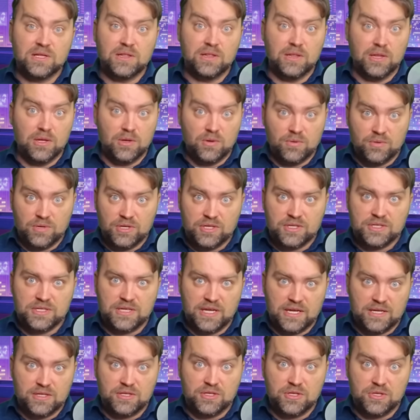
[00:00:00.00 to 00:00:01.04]
lower
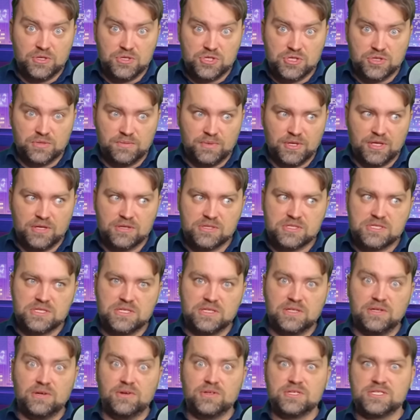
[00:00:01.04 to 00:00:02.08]
than usual because
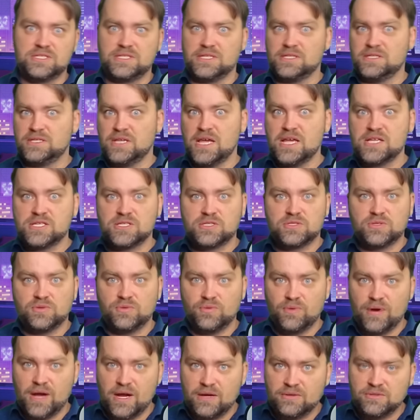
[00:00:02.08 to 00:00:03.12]
there is the desert
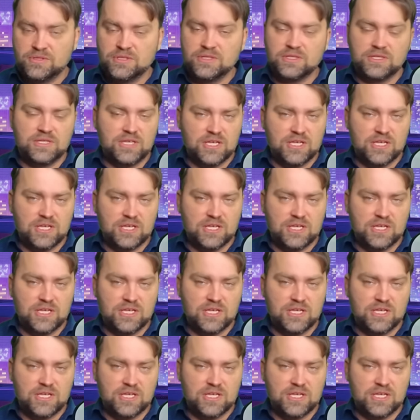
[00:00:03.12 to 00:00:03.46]
around.